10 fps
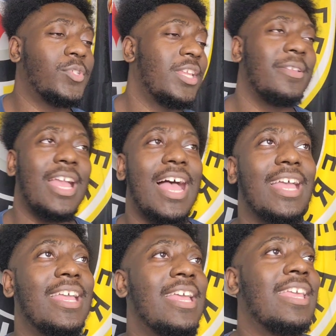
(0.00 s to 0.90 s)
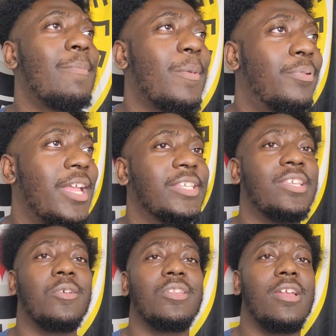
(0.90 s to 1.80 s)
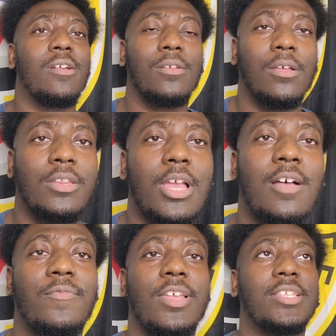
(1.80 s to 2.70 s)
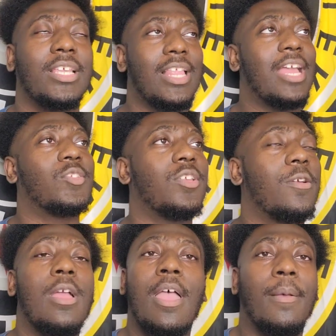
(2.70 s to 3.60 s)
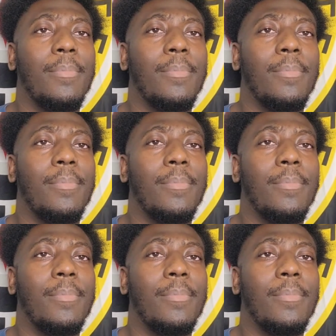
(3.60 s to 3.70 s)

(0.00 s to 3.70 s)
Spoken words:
team guy. He make plays here and there on the offense like last year,